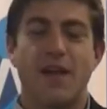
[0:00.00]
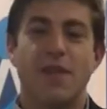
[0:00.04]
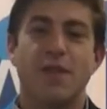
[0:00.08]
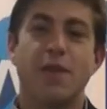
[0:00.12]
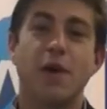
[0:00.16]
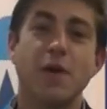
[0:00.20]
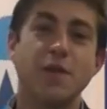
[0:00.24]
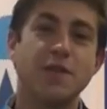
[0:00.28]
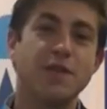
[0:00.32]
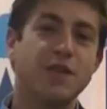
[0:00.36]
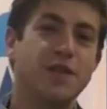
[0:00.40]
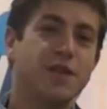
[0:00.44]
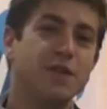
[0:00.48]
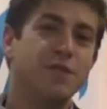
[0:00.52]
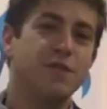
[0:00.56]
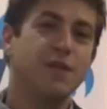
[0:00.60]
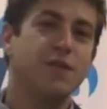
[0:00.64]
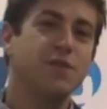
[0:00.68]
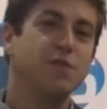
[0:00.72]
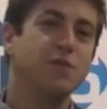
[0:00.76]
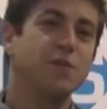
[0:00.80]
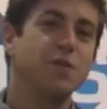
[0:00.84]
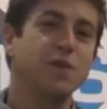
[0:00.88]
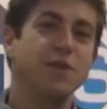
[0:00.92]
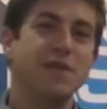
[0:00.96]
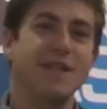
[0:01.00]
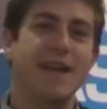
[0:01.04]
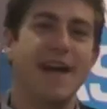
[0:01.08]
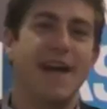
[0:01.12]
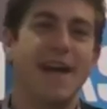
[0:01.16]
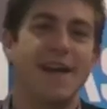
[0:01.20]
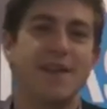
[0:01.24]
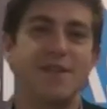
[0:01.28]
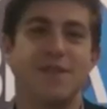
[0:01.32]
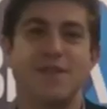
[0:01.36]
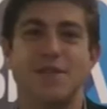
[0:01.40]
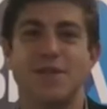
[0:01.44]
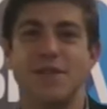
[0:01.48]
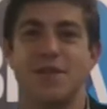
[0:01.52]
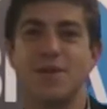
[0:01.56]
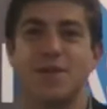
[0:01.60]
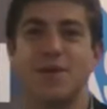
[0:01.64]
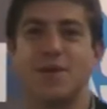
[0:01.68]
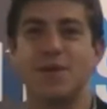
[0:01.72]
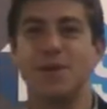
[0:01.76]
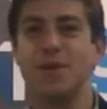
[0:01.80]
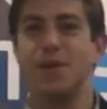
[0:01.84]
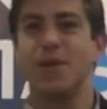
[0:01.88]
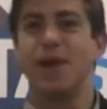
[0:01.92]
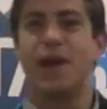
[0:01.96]
Those individuals had
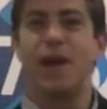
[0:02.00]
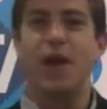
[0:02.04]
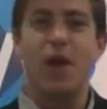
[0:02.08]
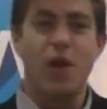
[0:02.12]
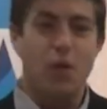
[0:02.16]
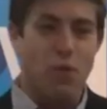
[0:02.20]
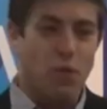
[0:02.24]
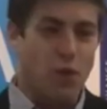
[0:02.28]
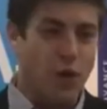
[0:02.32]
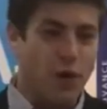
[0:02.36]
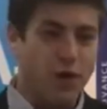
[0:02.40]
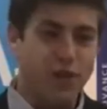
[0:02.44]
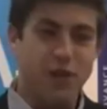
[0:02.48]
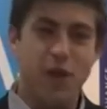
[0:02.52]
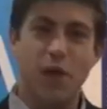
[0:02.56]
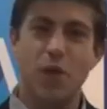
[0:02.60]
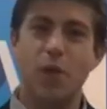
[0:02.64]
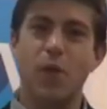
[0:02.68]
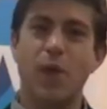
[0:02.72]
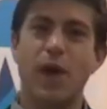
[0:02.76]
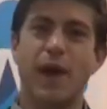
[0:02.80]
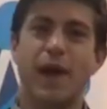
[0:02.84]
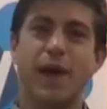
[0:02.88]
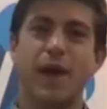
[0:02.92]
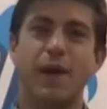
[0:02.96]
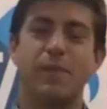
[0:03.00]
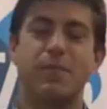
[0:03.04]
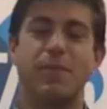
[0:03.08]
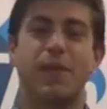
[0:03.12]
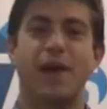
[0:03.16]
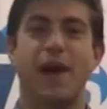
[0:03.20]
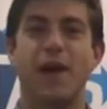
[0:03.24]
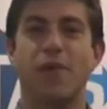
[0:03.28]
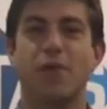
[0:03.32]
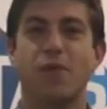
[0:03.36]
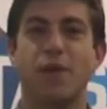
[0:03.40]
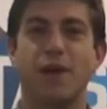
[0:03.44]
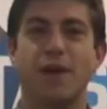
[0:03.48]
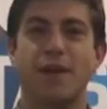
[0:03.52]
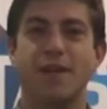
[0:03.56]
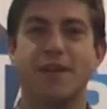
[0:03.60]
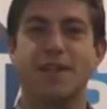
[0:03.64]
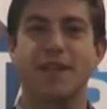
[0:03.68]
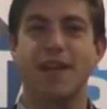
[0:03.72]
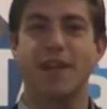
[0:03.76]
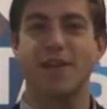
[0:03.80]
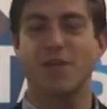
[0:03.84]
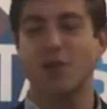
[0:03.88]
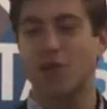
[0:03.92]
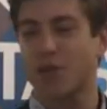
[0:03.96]
to work their way up that
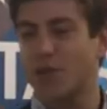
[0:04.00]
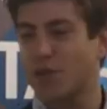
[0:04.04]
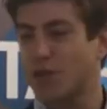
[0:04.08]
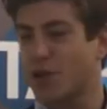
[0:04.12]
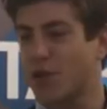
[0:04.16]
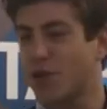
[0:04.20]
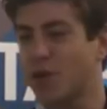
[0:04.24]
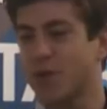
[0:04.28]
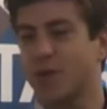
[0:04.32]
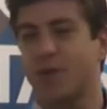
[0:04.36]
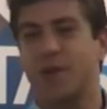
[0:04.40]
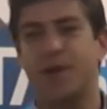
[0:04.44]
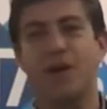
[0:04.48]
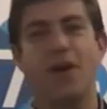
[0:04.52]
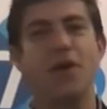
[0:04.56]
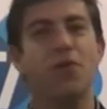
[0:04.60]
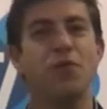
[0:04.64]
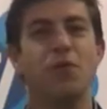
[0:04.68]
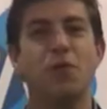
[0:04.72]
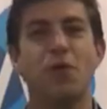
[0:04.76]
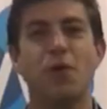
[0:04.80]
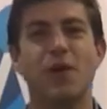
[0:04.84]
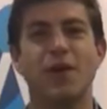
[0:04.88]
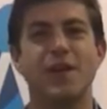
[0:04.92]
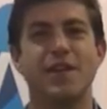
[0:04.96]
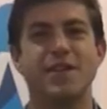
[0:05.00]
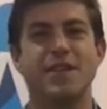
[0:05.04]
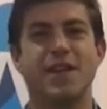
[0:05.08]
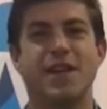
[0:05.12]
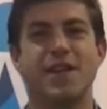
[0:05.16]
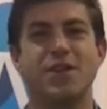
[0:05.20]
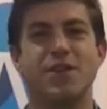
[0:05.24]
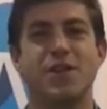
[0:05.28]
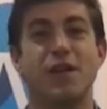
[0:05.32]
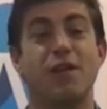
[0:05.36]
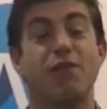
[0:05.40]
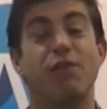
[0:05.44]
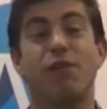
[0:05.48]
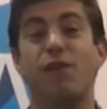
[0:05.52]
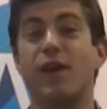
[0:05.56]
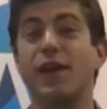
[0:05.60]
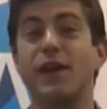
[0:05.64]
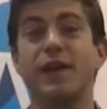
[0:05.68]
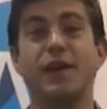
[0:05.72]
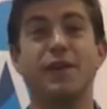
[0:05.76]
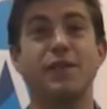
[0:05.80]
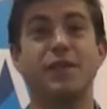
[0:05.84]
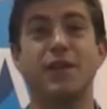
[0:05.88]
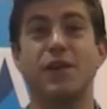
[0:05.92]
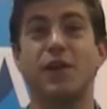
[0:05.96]
organization, go to another organization, and find
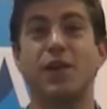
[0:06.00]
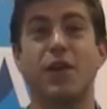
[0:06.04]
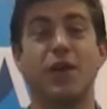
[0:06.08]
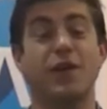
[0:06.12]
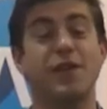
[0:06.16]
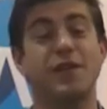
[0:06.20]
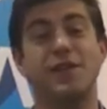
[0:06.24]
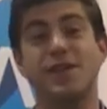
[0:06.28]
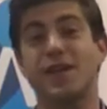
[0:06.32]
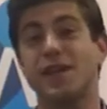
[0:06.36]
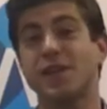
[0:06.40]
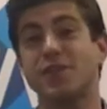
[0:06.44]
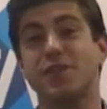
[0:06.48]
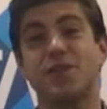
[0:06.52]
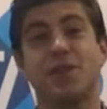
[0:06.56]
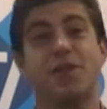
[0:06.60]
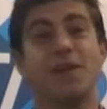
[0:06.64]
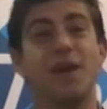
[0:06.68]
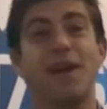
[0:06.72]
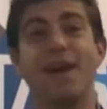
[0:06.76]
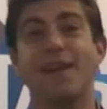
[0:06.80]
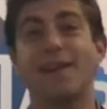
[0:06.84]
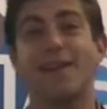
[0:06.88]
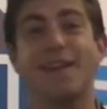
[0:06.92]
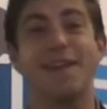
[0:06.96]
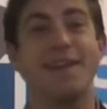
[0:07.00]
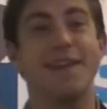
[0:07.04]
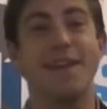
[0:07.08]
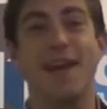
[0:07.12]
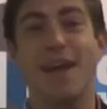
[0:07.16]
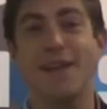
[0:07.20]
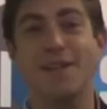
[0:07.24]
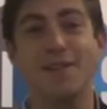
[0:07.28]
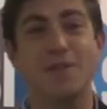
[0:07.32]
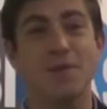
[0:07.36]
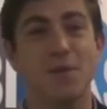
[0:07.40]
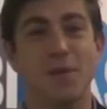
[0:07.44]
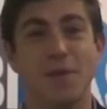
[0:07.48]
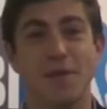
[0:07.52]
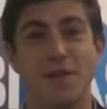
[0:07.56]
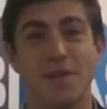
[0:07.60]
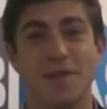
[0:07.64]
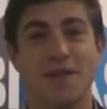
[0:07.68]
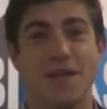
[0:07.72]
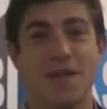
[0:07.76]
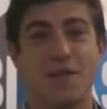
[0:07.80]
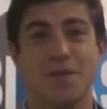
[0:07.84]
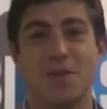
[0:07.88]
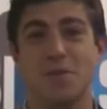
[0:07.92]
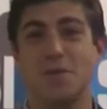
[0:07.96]
out that architecture at the next
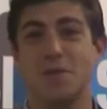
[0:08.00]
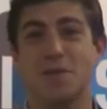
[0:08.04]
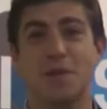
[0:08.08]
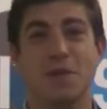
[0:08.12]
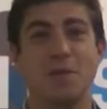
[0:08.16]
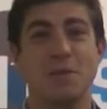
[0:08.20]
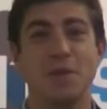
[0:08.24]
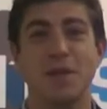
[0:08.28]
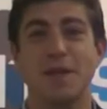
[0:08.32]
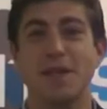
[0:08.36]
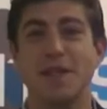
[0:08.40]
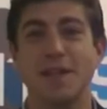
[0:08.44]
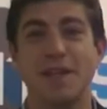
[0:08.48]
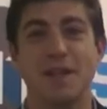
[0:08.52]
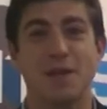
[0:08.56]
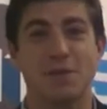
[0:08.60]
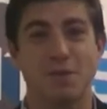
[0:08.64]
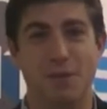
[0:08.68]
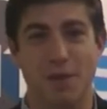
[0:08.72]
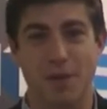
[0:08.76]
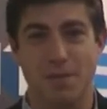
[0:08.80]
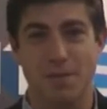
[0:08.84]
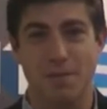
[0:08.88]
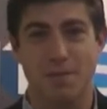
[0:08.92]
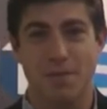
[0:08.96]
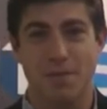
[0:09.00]
organization was completely different.